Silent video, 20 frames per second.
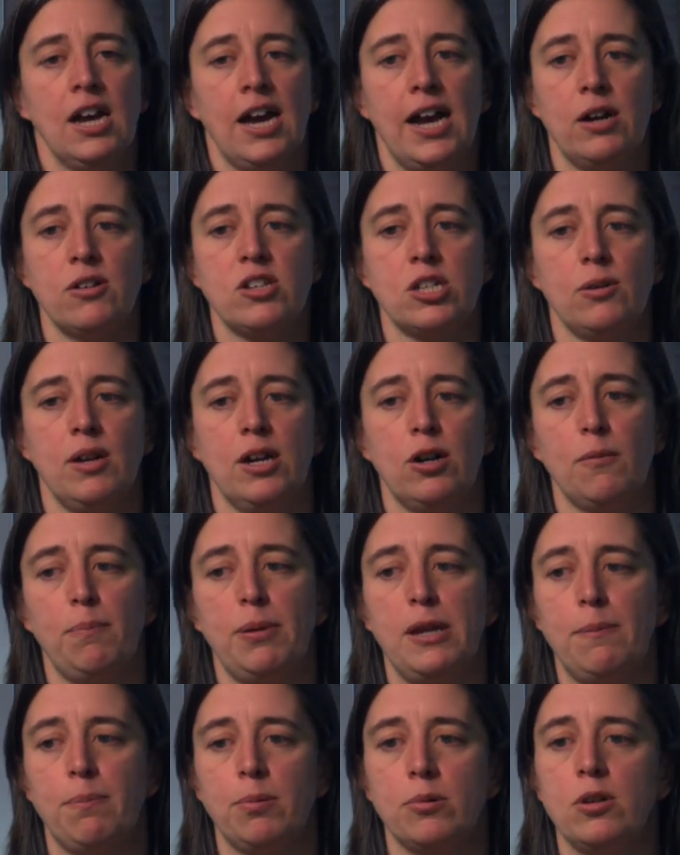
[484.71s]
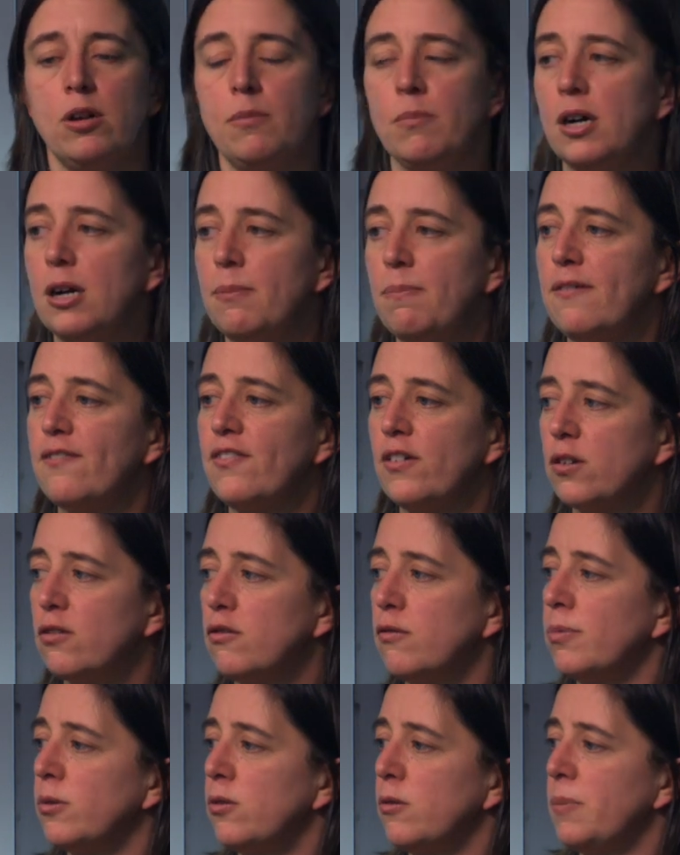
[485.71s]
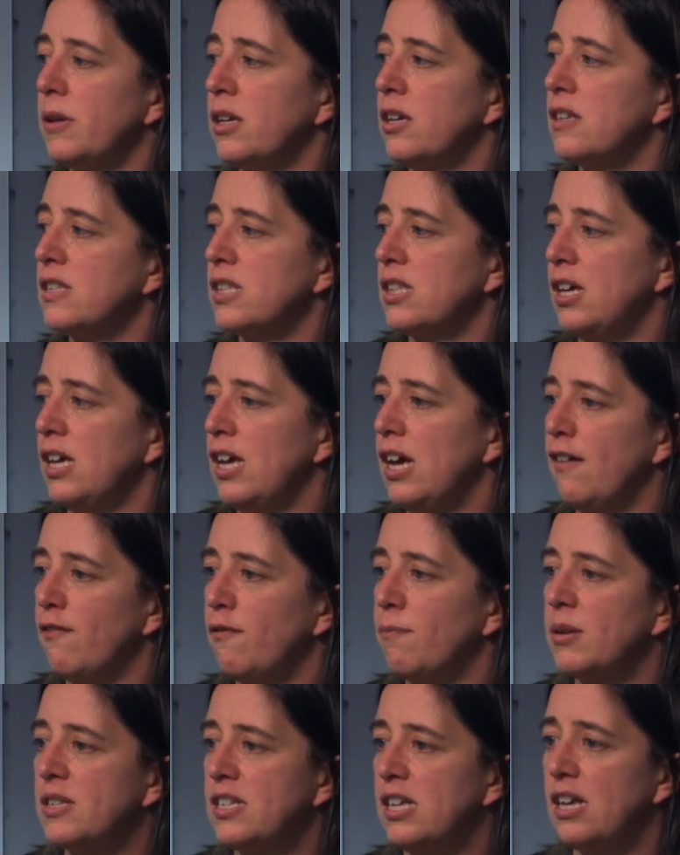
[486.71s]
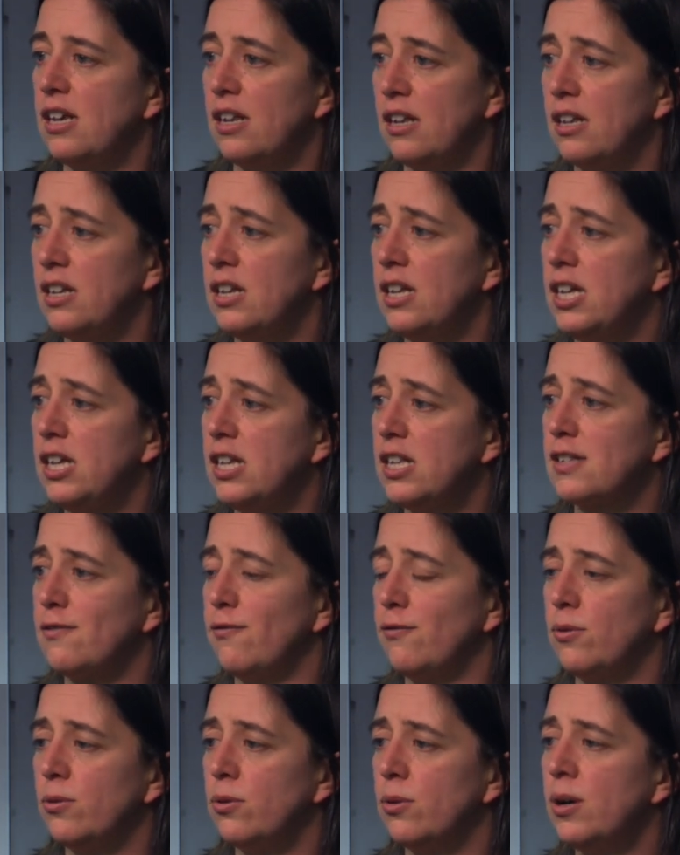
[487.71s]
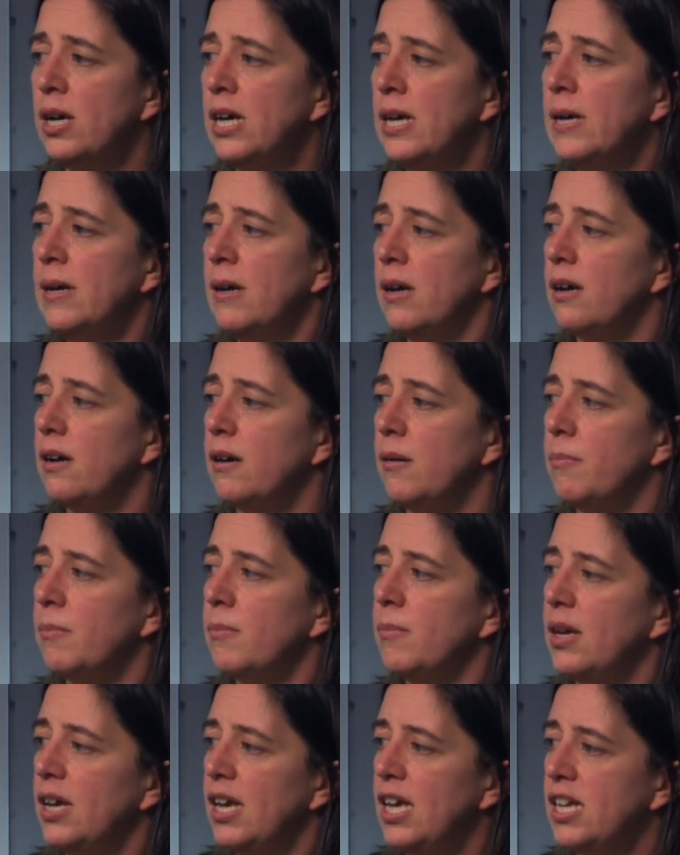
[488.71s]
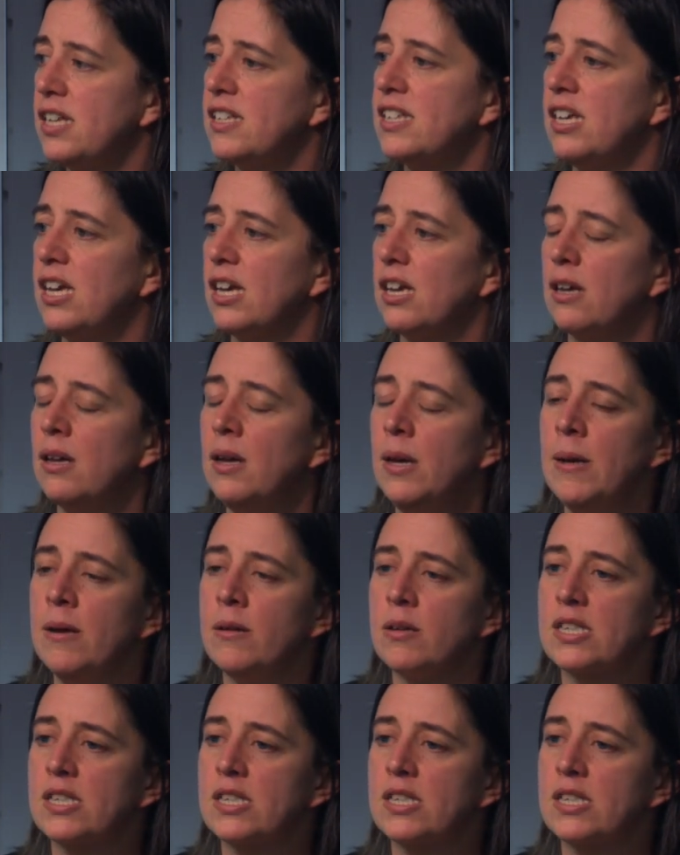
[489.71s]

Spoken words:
How do you help people who might be vulnerable because they have particular needs for heating?